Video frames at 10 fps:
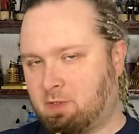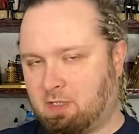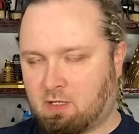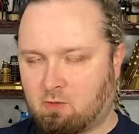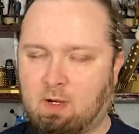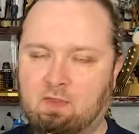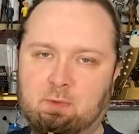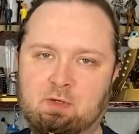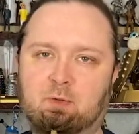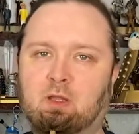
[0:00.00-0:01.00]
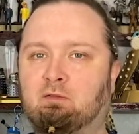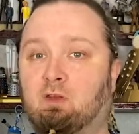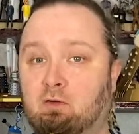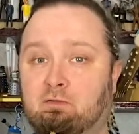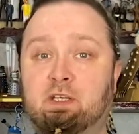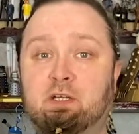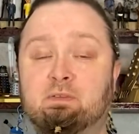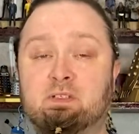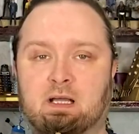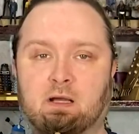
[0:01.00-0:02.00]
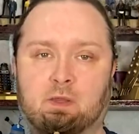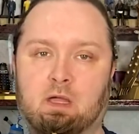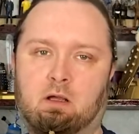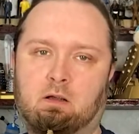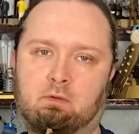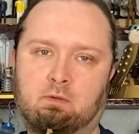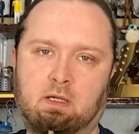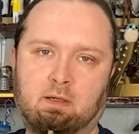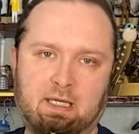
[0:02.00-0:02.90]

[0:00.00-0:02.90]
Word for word: We are aware that we do a lot of long videos uh, with our uh,